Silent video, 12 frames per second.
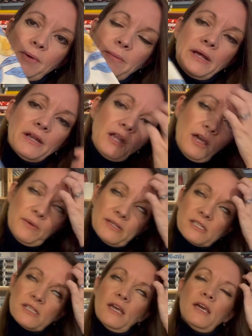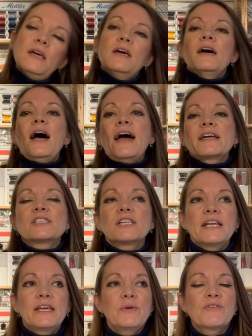I mean, I know it's
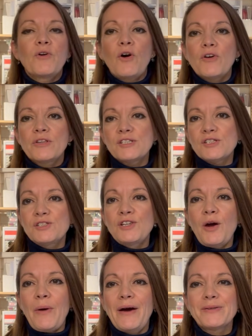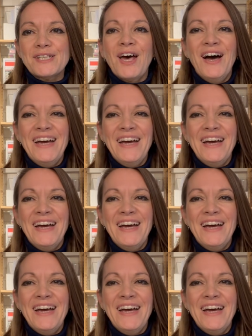actually, we've got a snow outside,